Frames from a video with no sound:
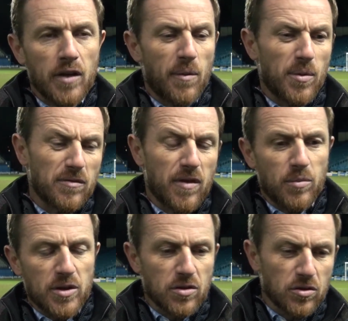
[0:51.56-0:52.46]
Then
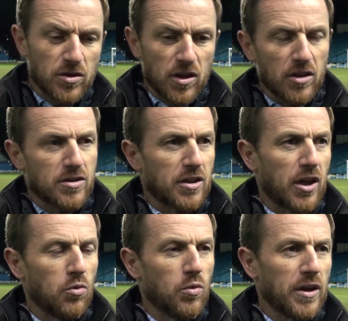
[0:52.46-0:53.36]
we sort of started to
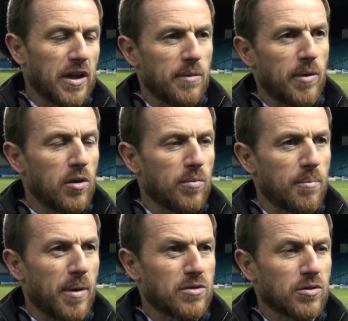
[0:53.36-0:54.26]
cope with the game a little
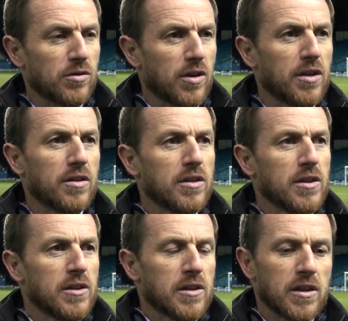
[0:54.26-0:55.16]
bit better and
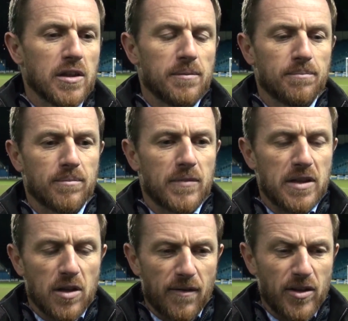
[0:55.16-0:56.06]

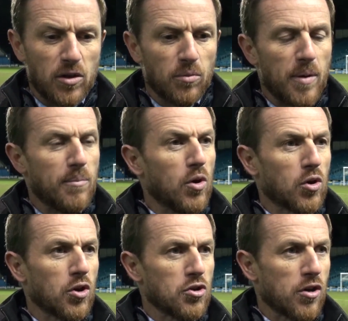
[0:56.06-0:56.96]
have a little bit
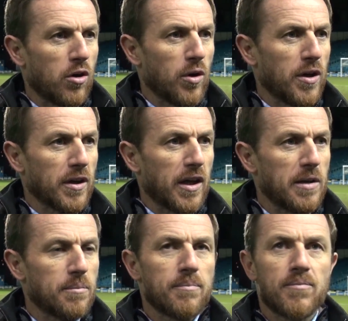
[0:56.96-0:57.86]
more control in the
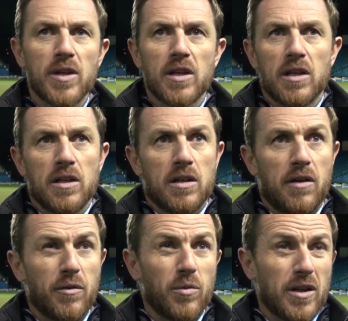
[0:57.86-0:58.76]
game.
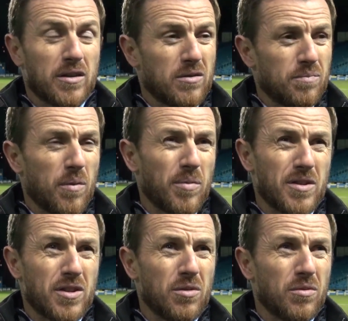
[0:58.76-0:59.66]
I think we had probably
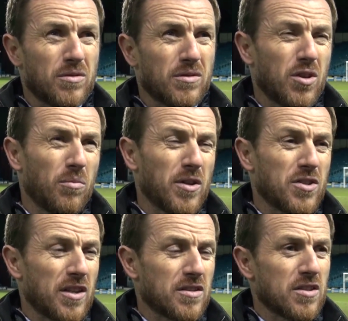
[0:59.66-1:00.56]
a couple of
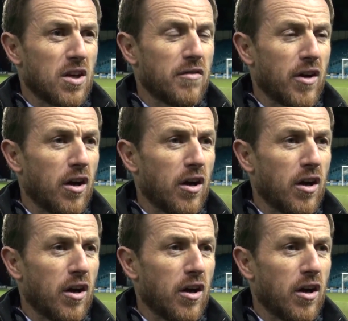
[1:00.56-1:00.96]
chances either